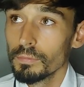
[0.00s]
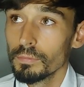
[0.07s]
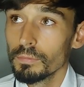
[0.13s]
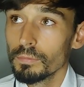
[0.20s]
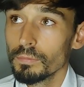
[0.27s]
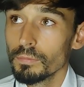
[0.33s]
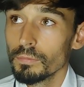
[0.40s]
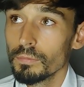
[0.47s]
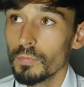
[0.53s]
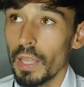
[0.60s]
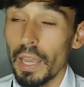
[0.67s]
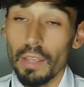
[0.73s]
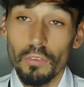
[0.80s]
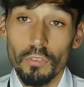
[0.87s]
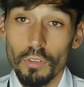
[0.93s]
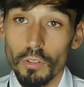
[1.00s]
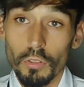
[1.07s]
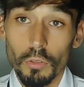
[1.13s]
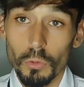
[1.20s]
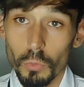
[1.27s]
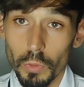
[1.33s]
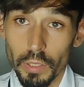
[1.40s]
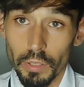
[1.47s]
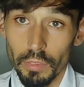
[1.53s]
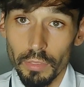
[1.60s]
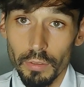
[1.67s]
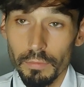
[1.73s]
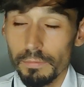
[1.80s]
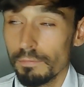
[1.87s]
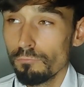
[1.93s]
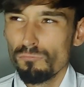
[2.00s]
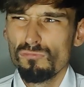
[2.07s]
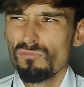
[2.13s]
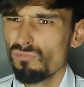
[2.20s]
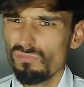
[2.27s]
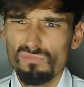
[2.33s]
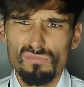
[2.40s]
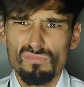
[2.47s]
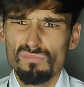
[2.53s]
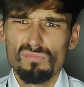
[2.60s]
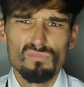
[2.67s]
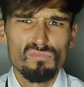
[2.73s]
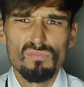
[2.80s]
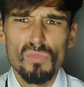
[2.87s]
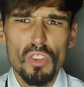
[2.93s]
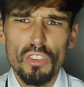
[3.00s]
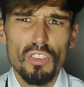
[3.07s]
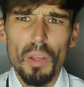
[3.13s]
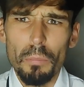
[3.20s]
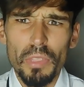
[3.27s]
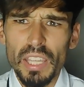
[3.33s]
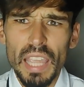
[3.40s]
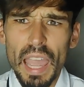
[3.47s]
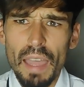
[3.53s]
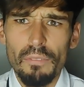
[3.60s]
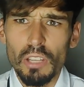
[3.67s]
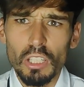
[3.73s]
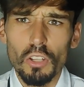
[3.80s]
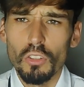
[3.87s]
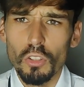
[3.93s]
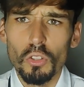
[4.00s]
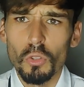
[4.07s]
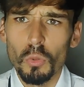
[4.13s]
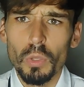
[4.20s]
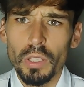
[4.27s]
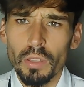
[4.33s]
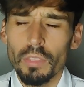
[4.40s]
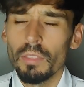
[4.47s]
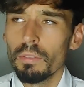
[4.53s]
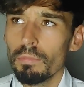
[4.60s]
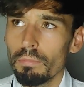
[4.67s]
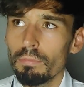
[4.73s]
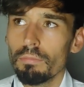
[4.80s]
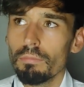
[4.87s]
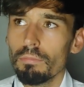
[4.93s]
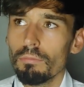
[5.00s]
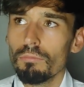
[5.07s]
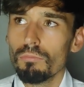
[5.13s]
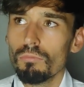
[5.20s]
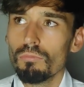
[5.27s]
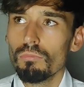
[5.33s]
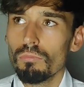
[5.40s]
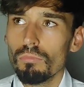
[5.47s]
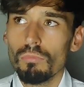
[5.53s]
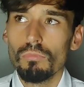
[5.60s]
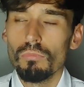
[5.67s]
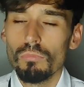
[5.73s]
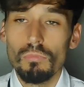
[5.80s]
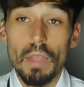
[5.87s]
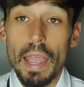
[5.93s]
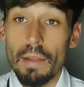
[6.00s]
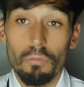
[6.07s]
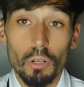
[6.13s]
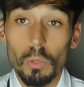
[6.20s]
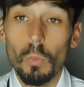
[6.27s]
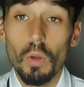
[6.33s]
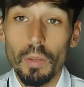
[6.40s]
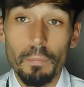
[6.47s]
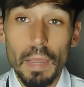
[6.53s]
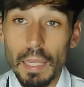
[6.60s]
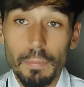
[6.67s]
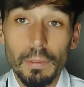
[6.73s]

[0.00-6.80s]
has to do with something having to do with everyone maybe getting